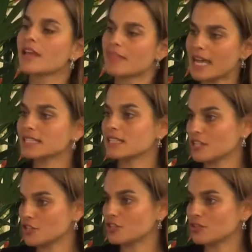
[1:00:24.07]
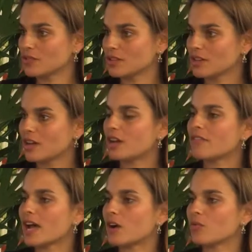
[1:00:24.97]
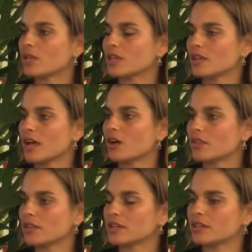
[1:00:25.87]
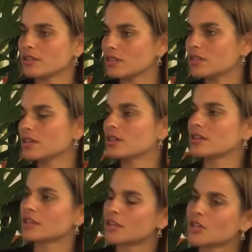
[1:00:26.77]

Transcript: that's an issue of how we how the the